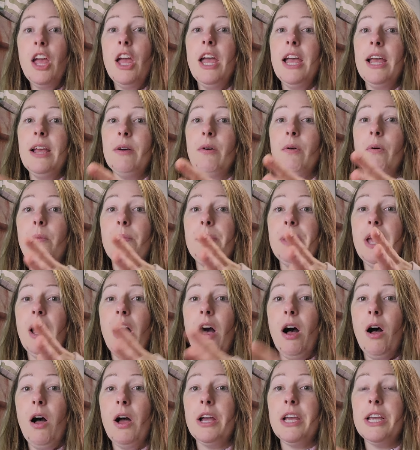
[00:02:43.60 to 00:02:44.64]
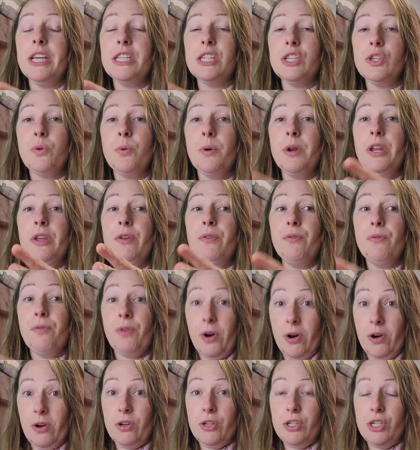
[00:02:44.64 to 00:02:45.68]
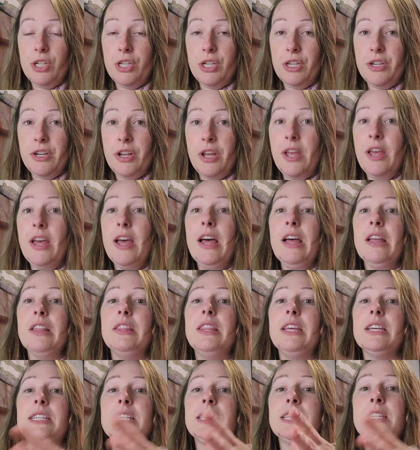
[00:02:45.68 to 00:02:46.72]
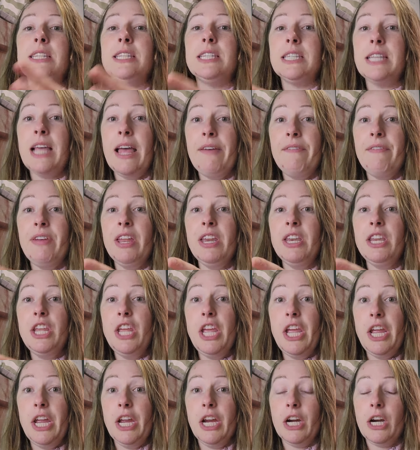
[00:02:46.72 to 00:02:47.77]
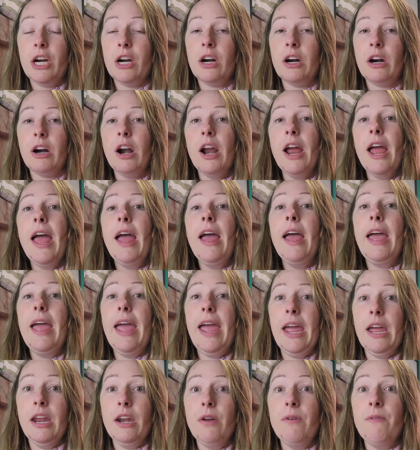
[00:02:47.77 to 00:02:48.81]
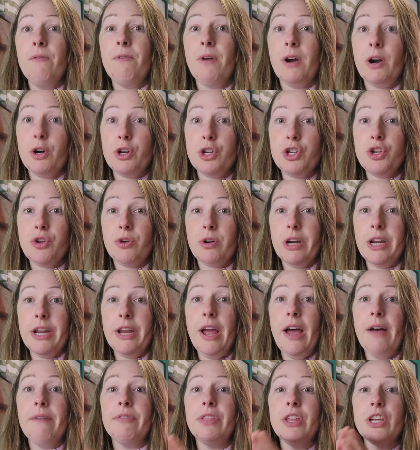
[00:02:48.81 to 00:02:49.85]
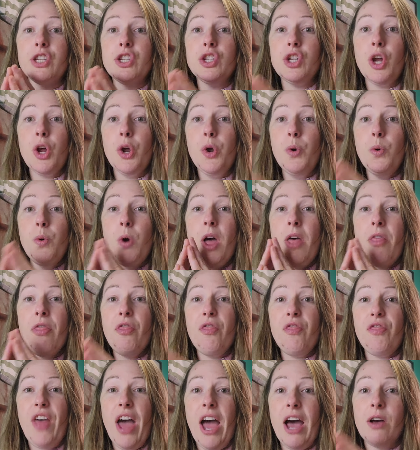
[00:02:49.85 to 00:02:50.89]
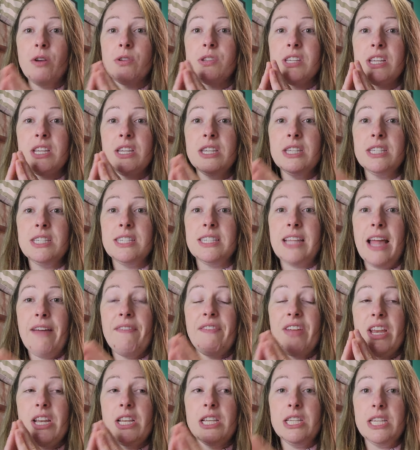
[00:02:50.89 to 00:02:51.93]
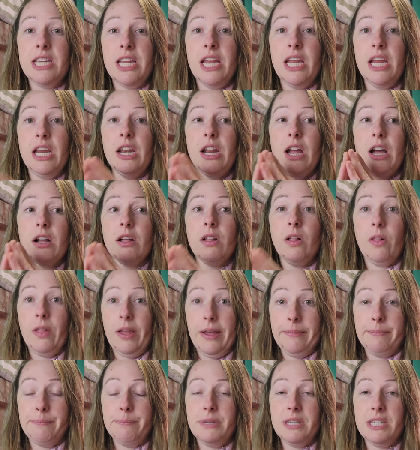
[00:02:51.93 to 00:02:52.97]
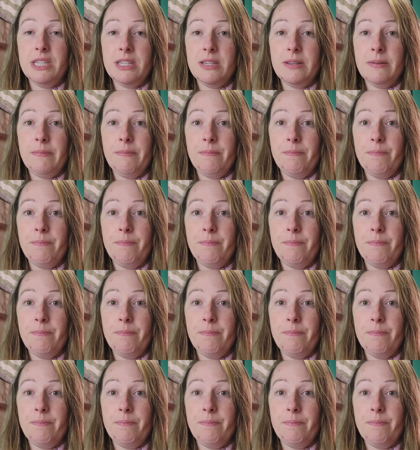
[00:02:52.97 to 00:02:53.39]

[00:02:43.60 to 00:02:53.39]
it will be August 21st, the seven year anniversary of the 2017 eclipse.